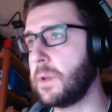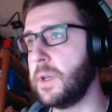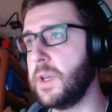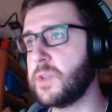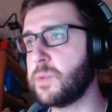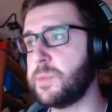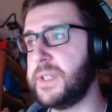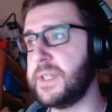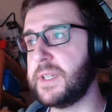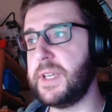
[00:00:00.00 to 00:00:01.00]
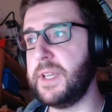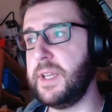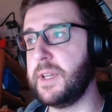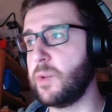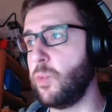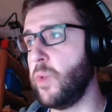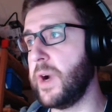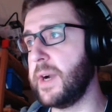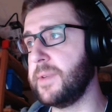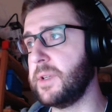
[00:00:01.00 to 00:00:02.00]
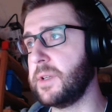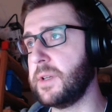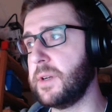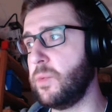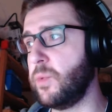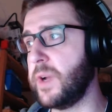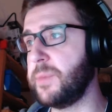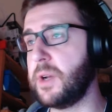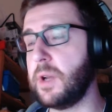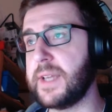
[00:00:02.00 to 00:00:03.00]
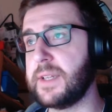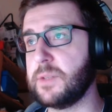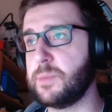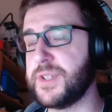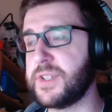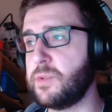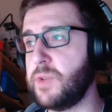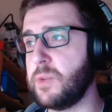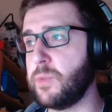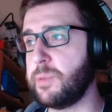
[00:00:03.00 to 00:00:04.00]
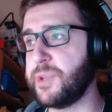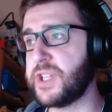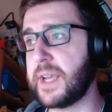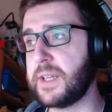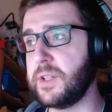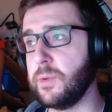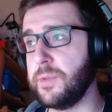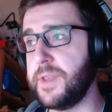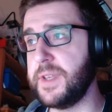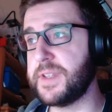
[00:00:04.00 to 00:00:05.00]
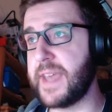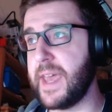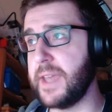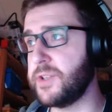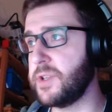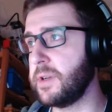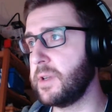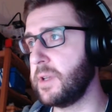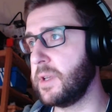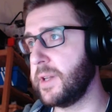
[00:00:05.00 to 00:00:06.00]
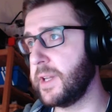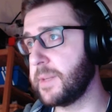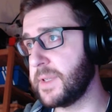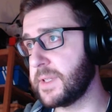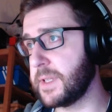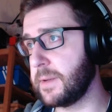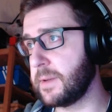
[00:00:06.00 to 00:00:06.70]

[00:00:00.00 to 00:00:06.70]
is what we did here, where when we collided it with the screen, where we checked this edge. Let me see.